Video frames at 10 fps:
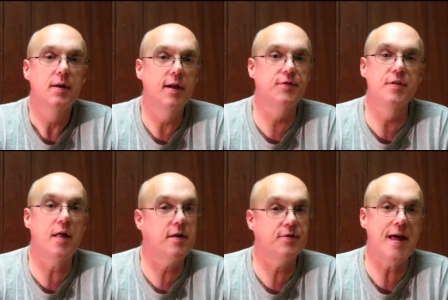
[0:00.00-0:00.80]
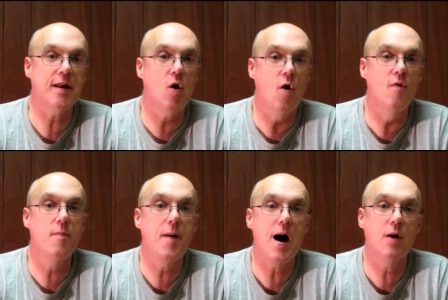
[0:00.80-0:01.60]
It's not an
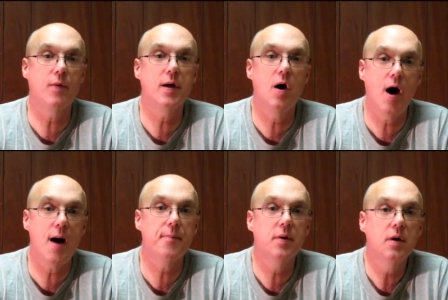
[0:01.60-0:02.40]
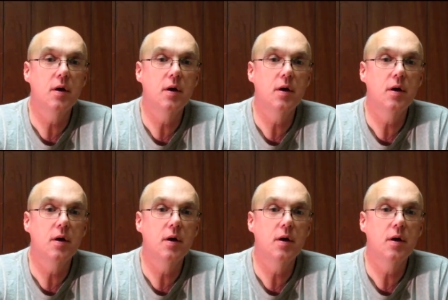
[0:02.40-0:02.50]
overpowering hop.